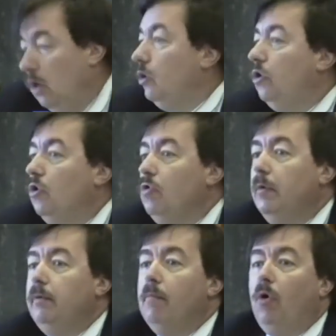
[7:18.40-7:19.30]

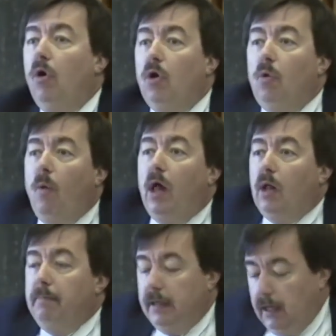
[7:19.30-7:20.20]
Human moral
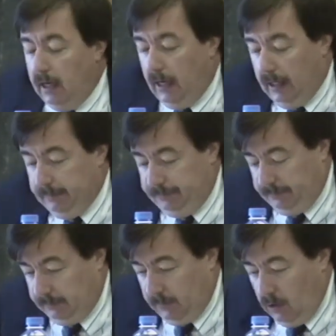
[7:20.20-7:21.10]
well-being,
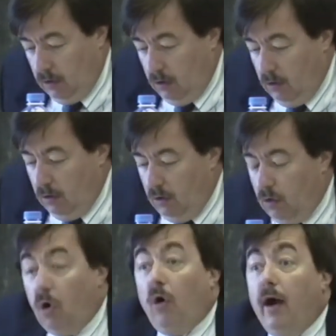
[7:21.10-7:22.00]

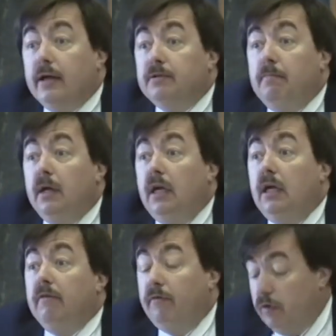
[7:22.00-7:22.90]
or as
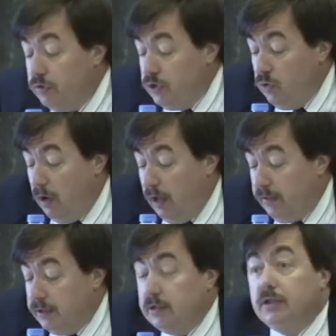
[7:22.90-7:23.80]
many virtue
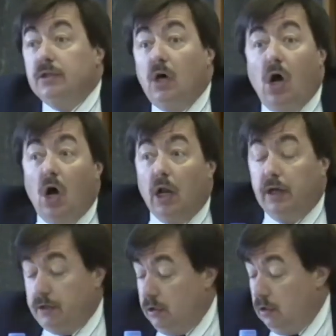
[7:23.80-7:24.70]
ethicists call
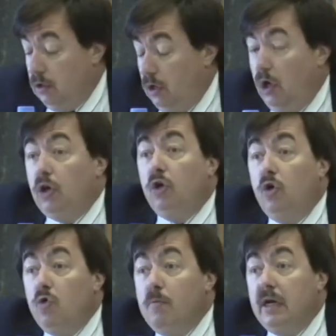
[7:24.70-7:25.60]
it,
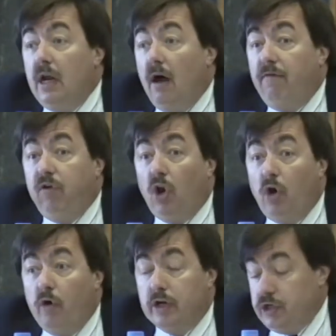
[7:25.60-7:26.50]
human
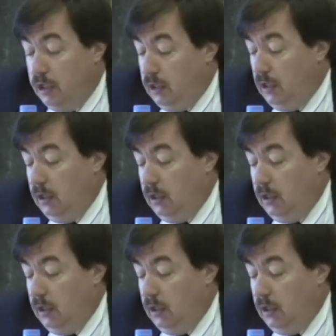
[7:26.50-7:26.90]
flourishing,